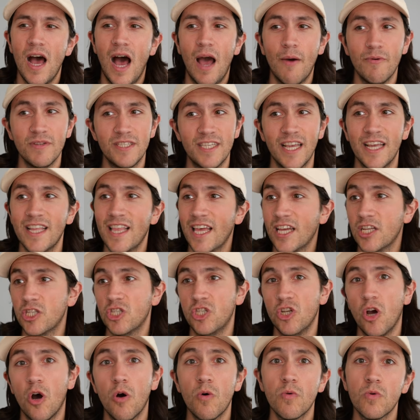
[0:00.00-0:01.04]
I would say
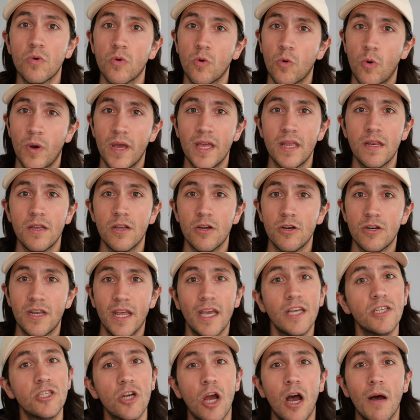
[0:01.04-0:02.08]
like don't quit your
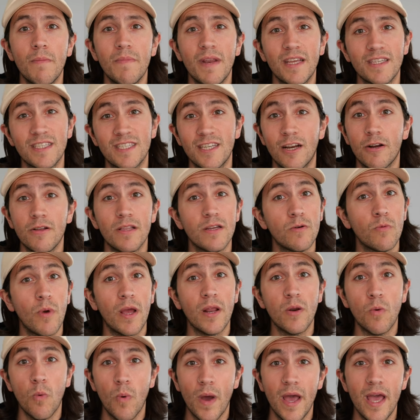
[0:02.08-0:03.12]
day job necessarily
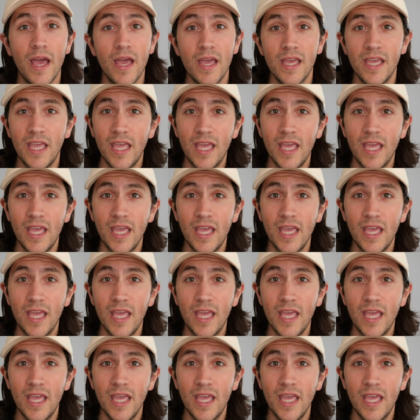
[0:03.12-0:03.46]
right away.